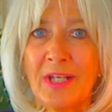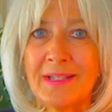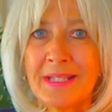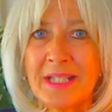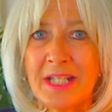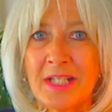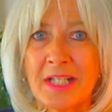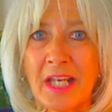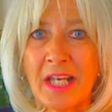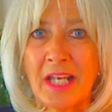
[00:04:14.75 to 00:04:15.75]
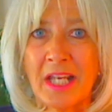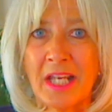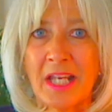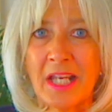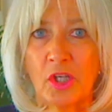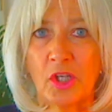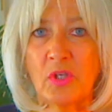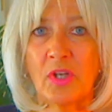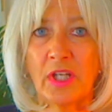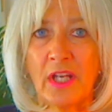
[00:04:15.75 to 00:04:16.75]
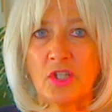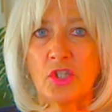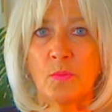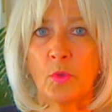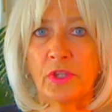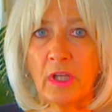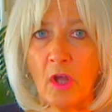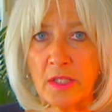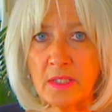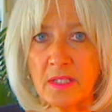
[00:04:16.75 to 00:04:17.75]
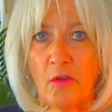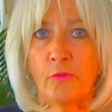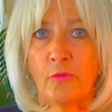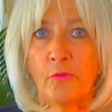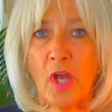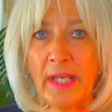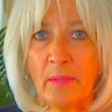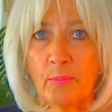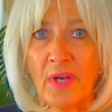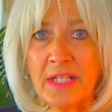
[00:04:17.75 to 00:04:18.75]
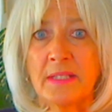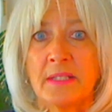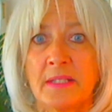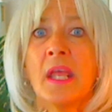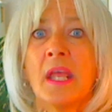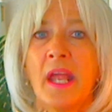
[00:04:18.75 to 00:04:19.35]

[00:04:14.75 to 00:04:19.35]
instant connection and communication with God's self, with I am present,